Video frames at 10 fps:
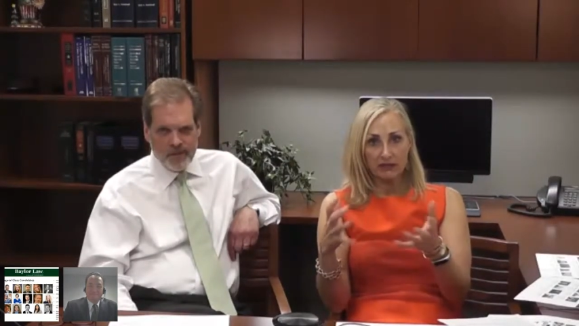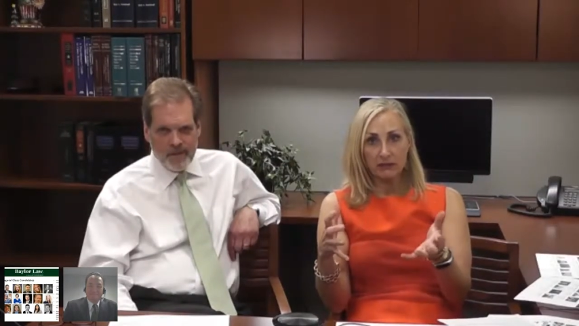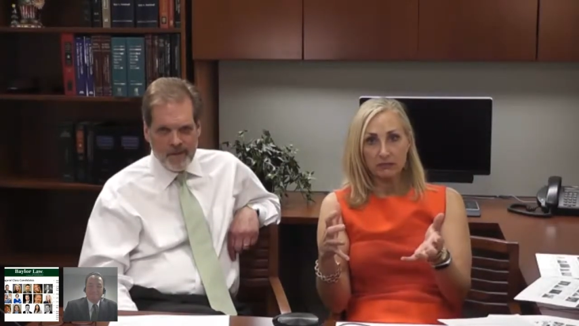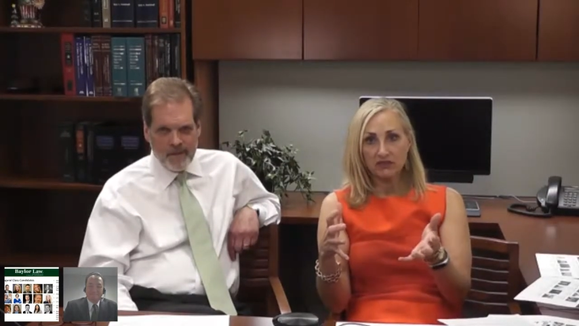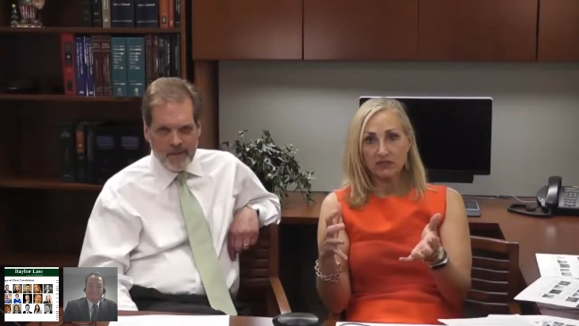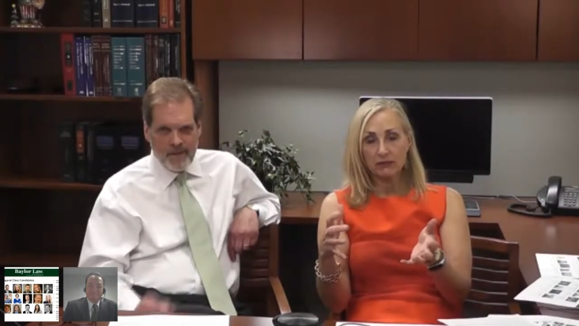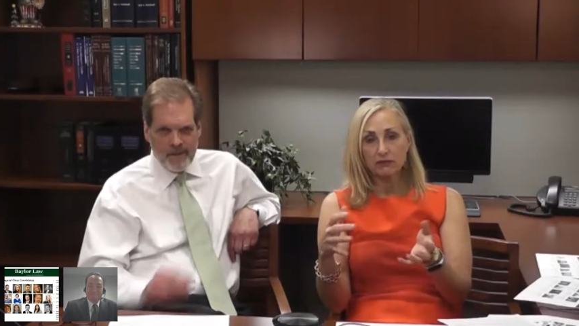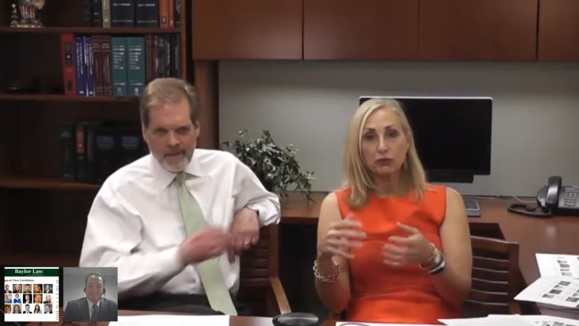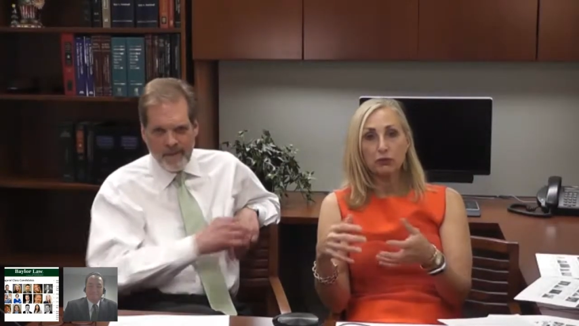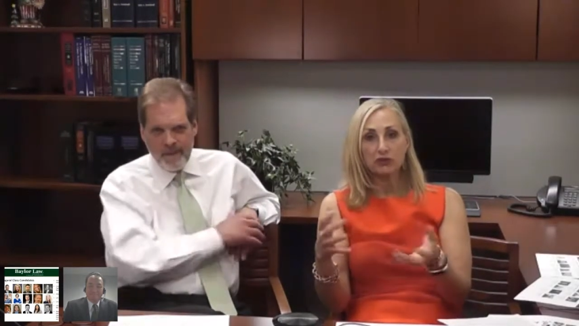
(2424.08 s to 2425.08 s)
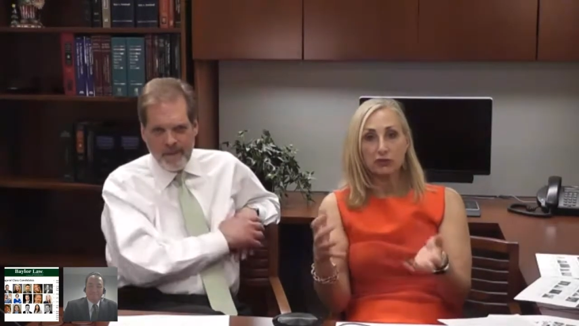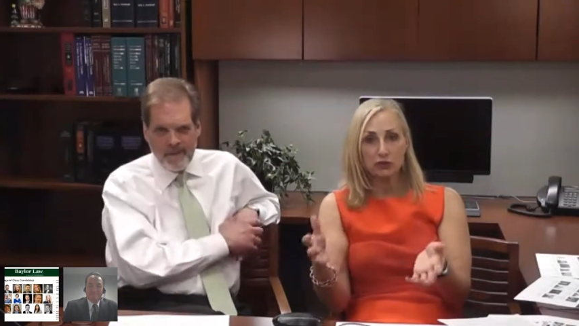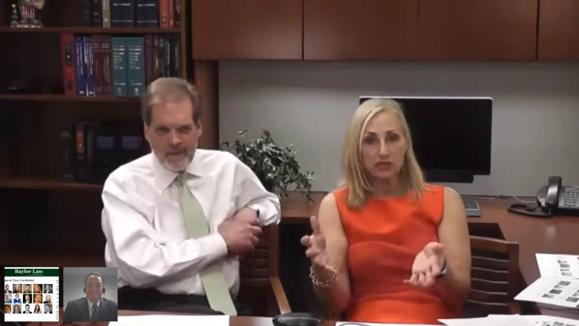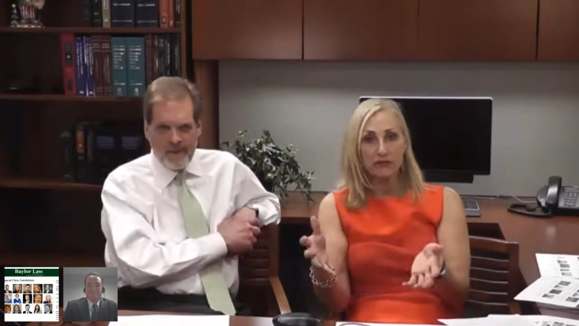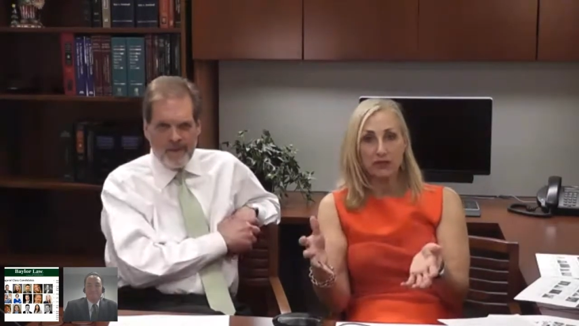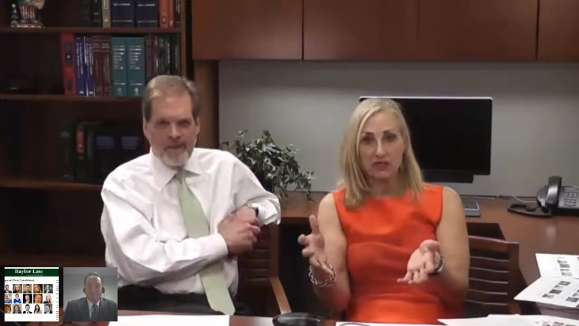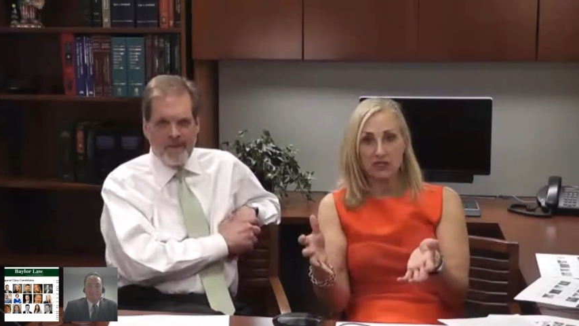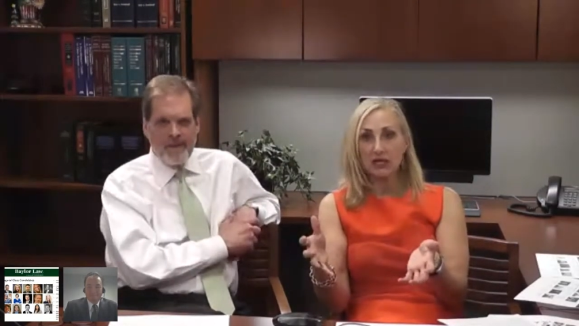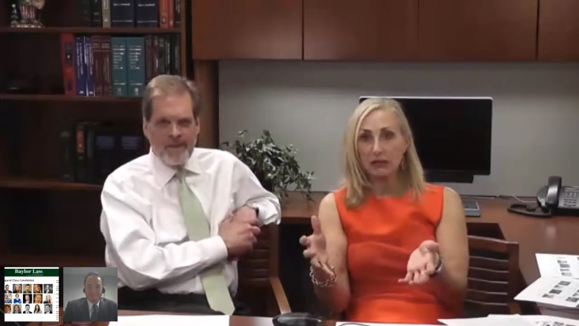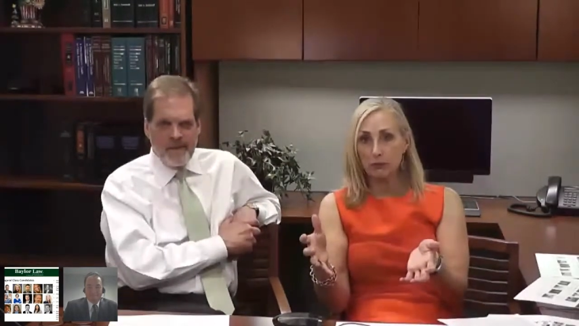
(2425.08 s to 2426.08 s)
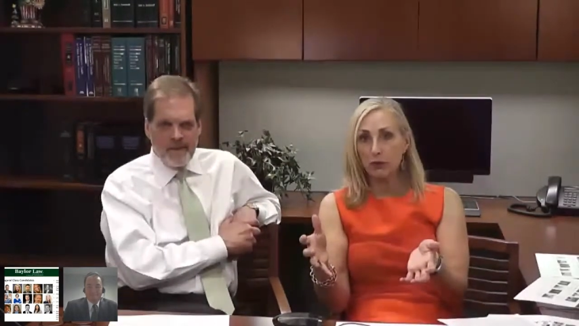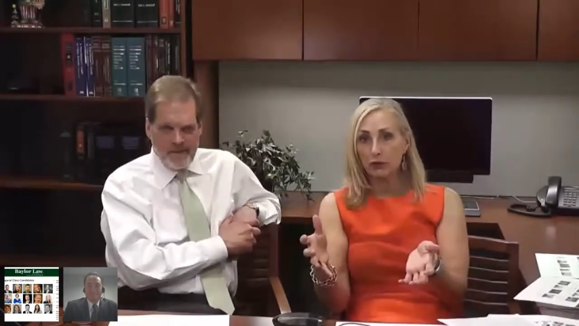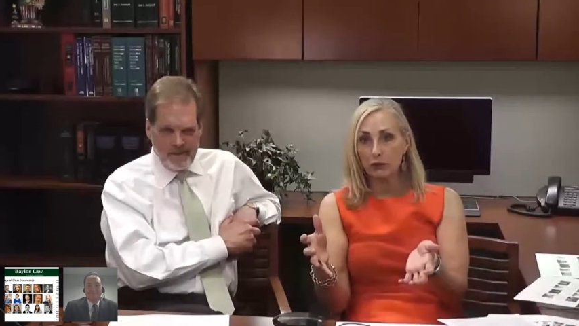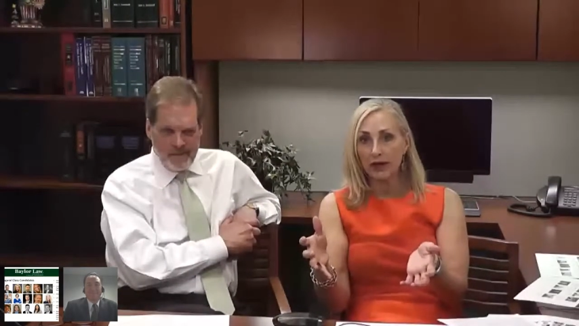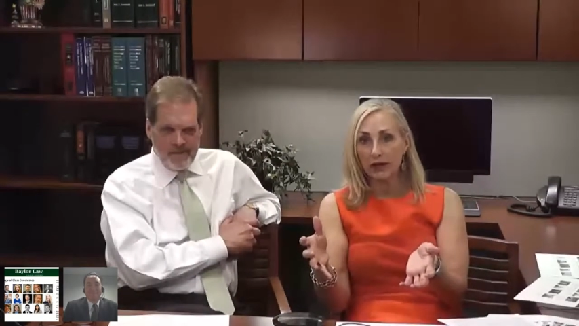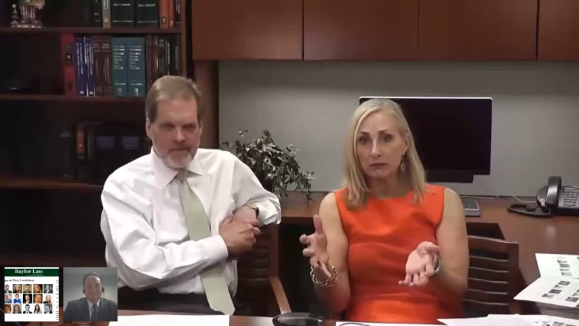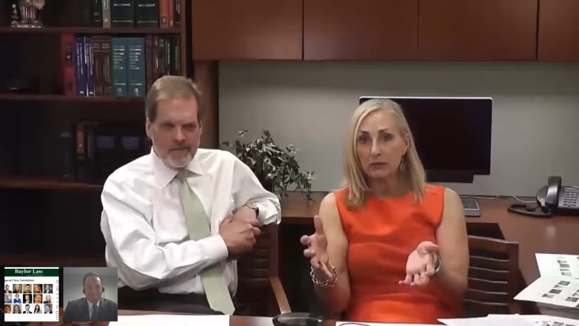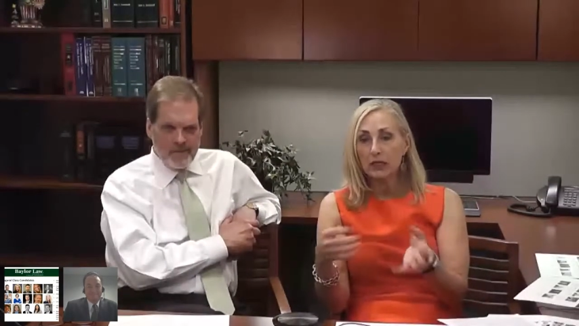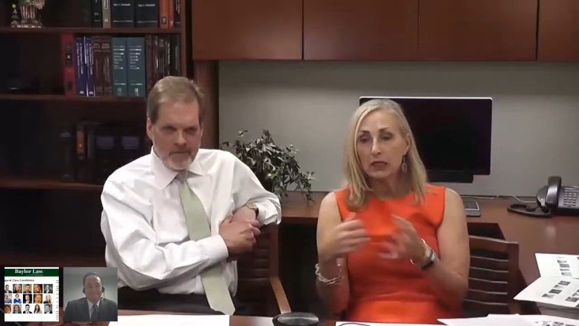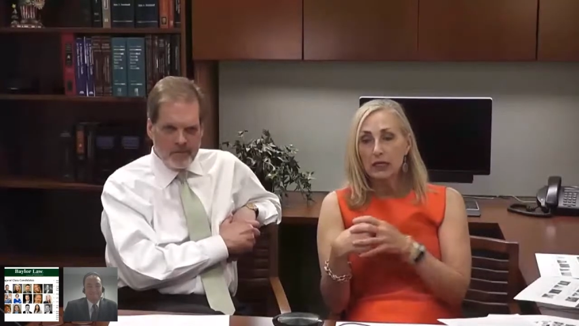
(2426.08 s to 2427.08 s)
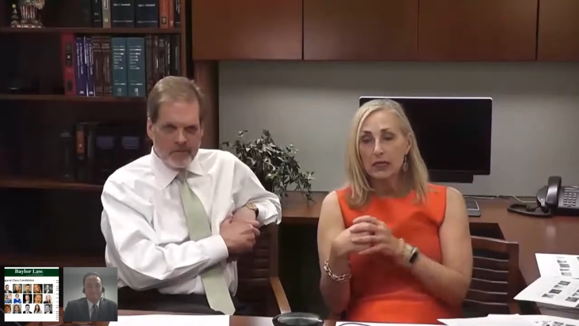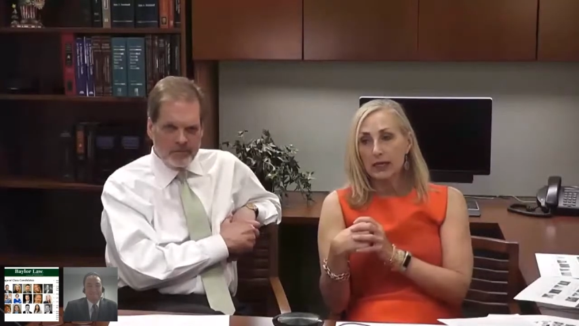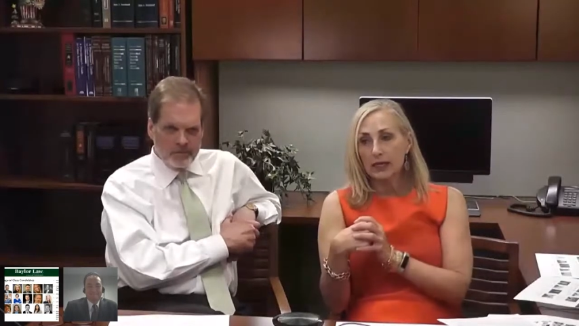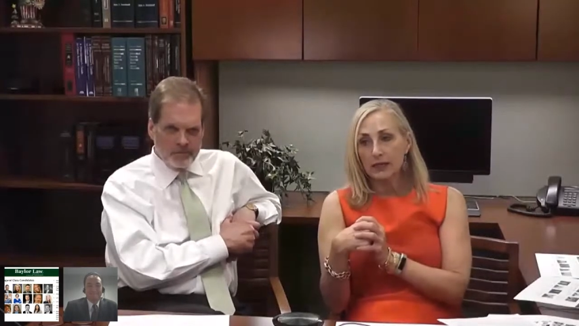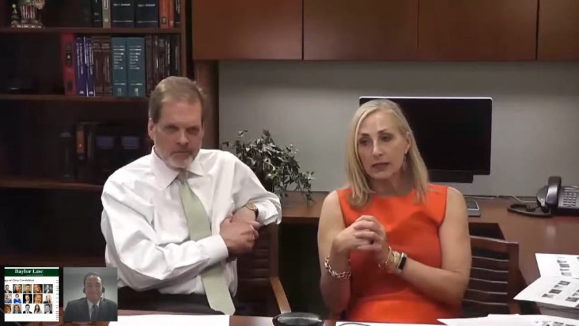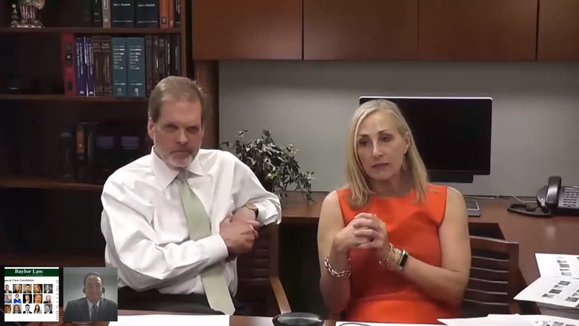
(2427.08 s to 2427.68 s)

Speaker 1: themselves to a certificate type program. Um,